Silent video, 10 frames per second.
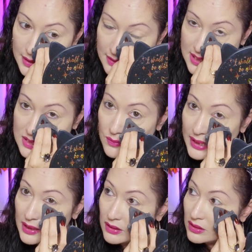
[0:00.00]
That's what
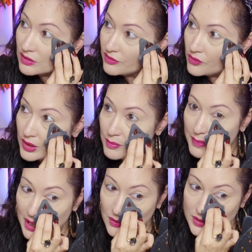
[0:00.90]
I look for in
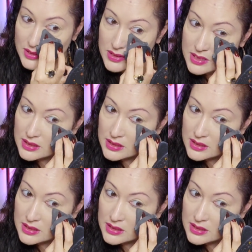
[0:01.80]
powders.